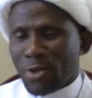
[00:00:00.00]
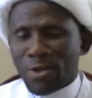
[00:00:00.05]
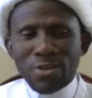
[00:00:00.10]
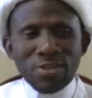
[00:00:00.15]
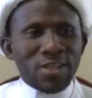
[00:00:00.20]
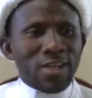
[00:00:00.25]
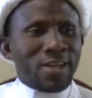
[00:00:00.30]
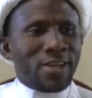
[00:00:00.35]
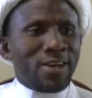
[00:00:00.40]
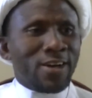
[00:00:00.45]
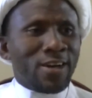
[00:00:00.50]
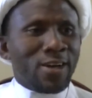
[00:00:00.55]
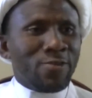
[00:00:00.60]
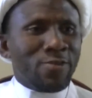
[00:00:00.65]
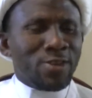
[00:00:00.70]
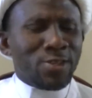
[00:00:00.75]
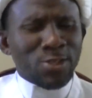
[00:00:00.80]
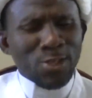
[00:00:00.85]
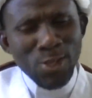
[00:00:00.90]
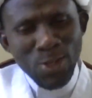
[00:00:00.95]
don't take care of
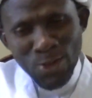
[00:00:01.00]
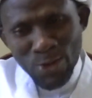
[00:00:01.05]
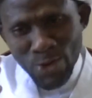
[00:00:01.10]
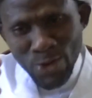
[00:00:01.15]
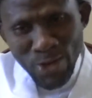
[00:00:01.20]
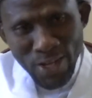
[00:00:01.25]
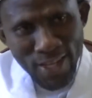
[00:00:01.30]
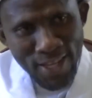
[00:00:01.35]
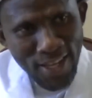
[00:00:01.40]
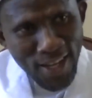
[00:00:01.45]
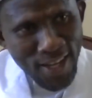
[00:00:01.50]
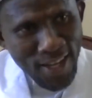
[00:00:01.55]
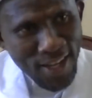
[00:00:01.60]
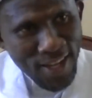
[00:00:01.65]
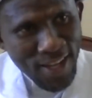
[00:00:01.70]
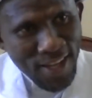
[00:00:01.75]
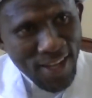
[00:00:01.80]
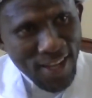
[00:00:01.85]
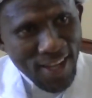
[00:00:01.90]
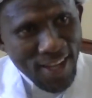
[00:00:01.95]
it slowly. huh?
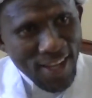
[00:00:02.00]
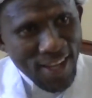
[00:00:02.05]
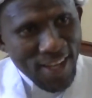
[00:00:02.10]
Ah.